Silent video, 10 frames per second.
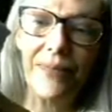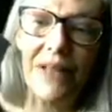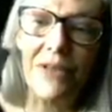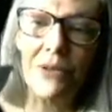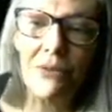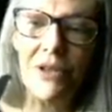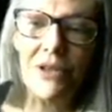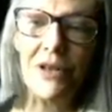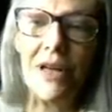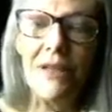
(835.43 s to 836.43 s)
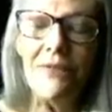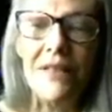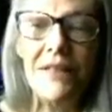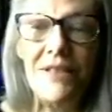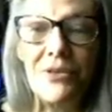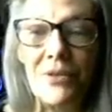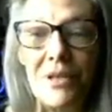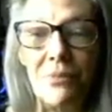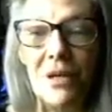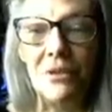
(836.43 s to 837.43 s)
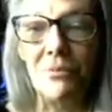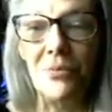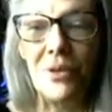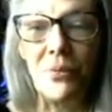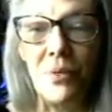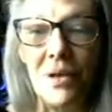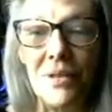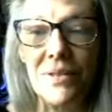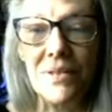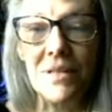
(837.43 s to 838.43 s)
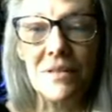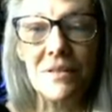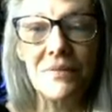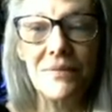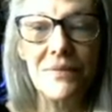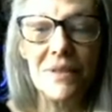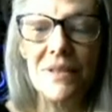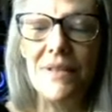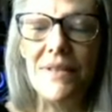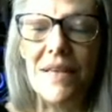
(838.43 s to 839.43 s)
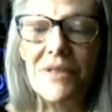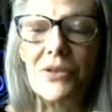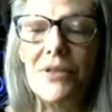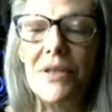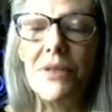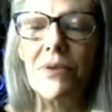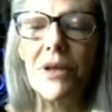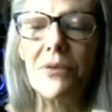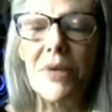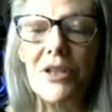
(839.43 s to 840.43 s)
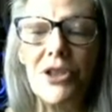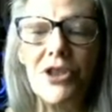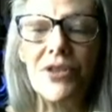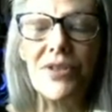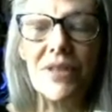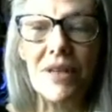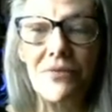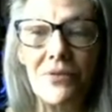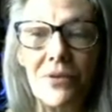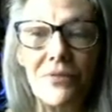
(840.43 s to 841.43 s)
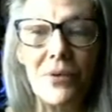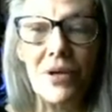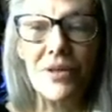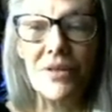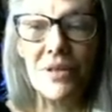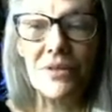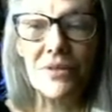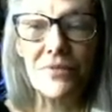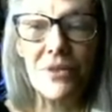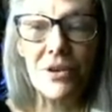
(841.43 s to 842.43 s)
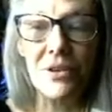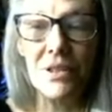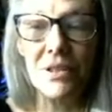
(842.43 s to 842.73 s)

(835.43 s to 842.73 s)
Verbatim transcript: So we're into kind of the lizardy realm with wands here. Deserty realm, I should say. Four of wands, there's a frog.